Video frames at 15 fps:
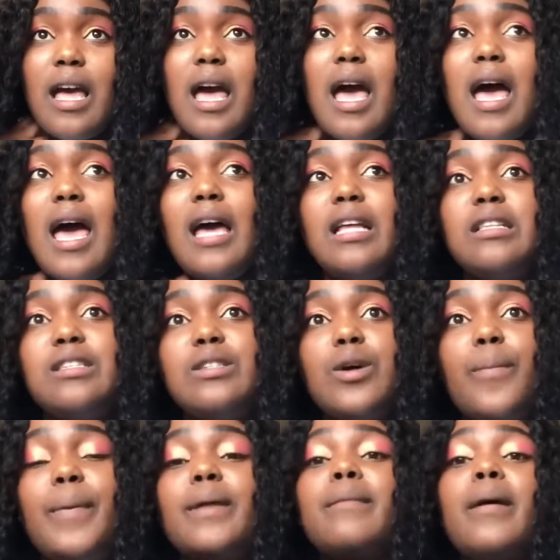And so,
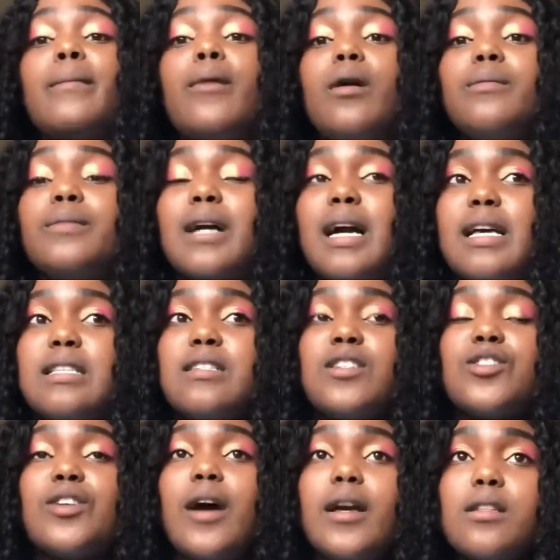but my mom, guys, she
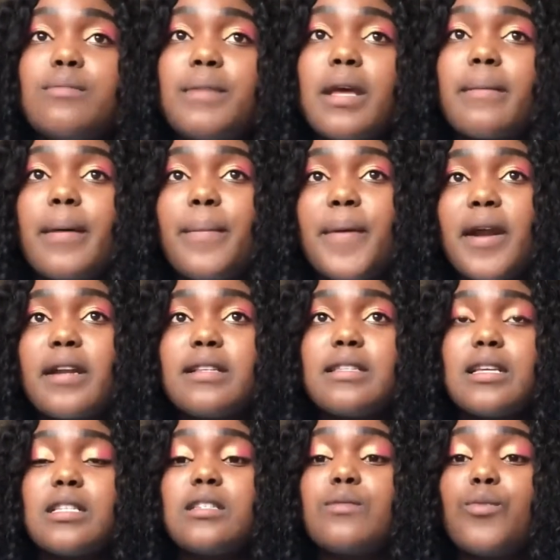tried to make my pregnancy
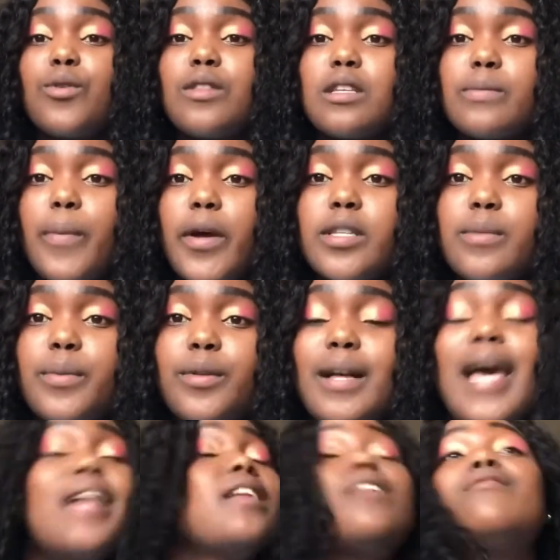as smooth as possible.
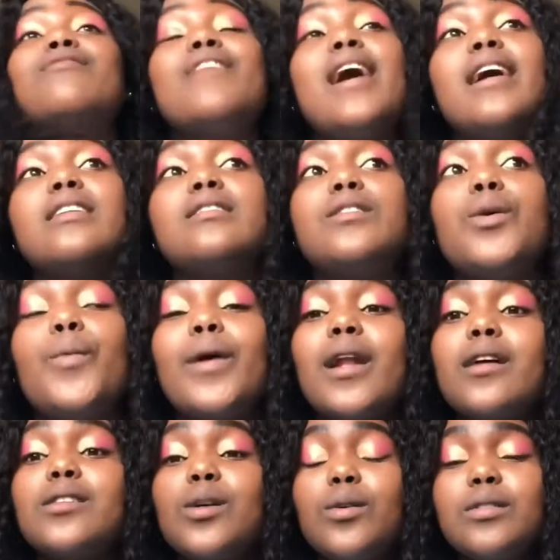And in fact, when I
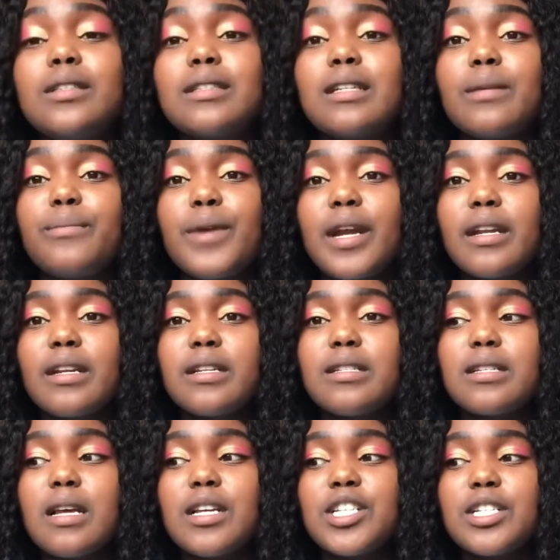told her that I'm pregnant,
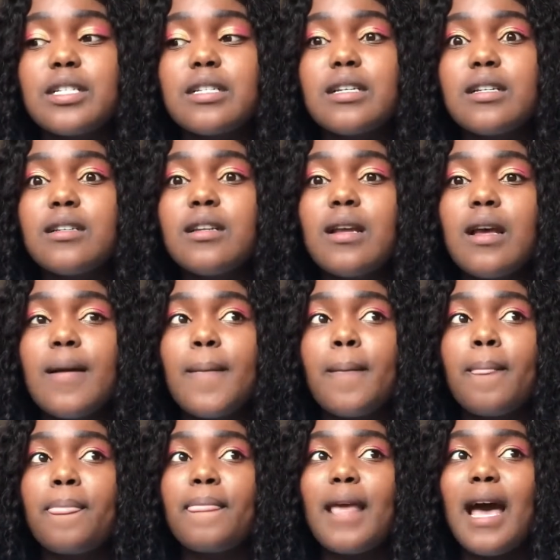she didn't
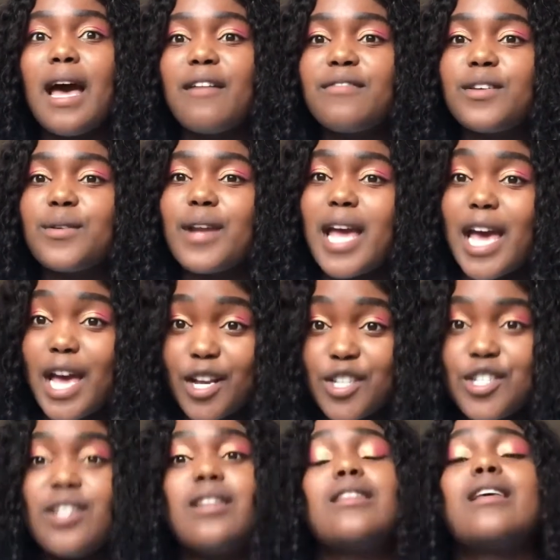have the
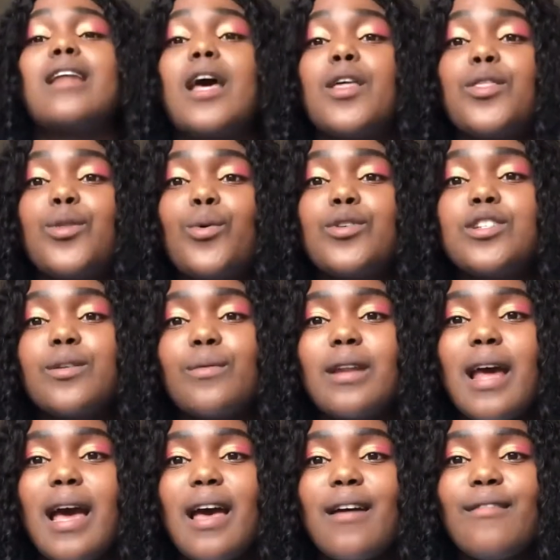reaction that I thought she would
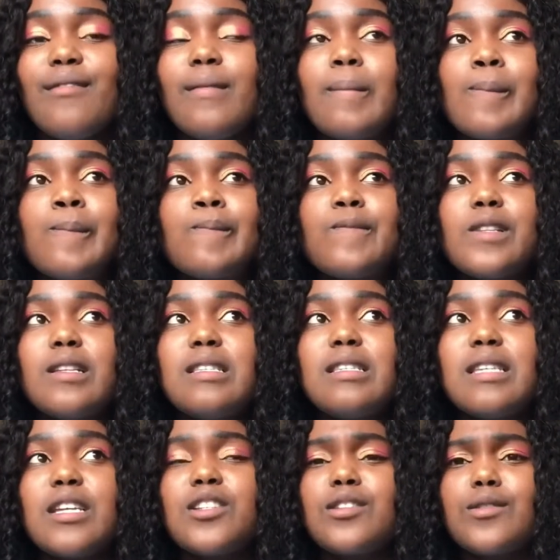have.
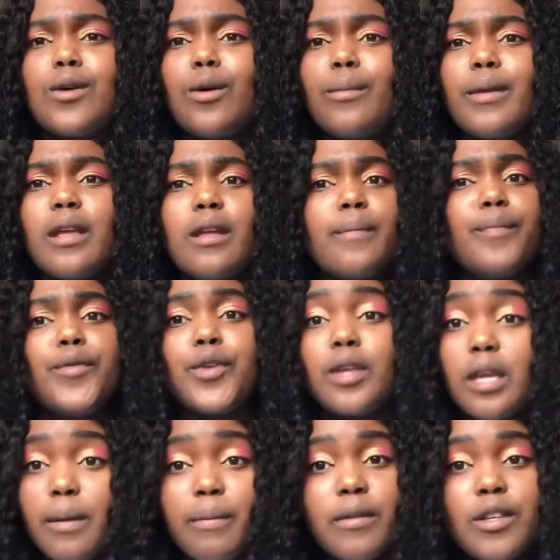Instead, she told me, you're
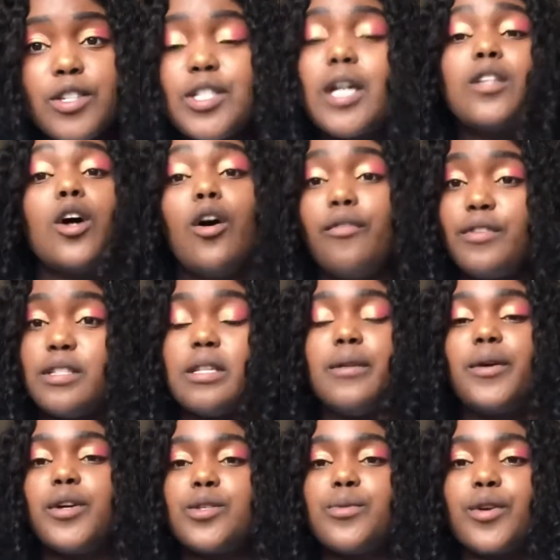keeping this child, obviously,
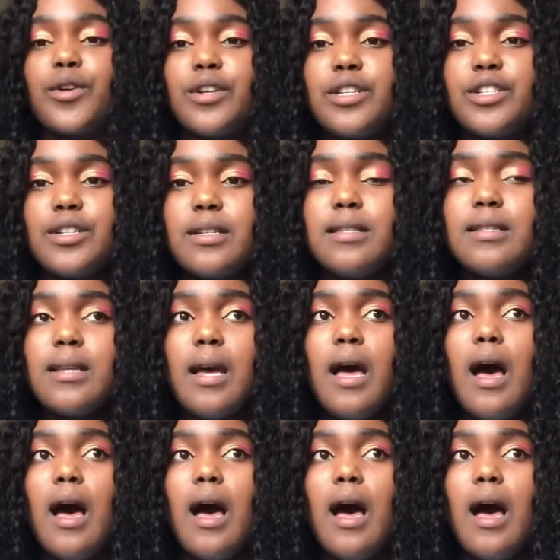because we're Christians.